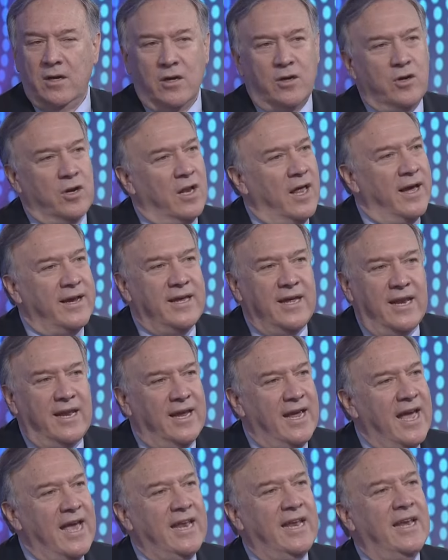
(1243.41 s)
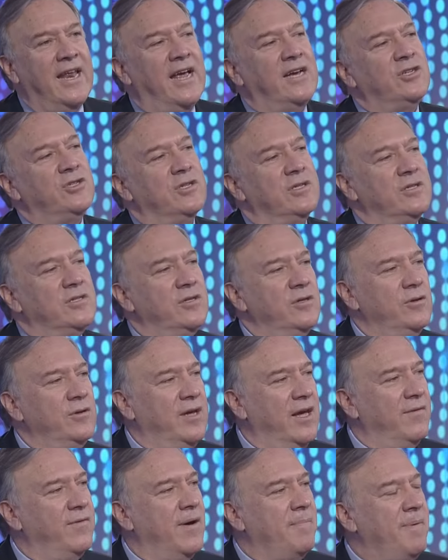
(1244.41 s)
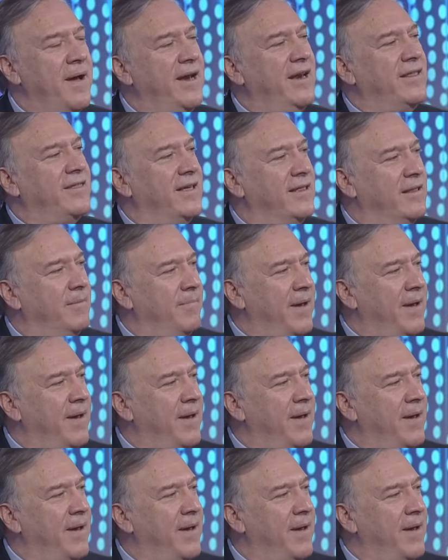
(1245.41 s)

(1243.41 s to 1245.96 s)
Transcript: Good luck getting any nation to give up anything that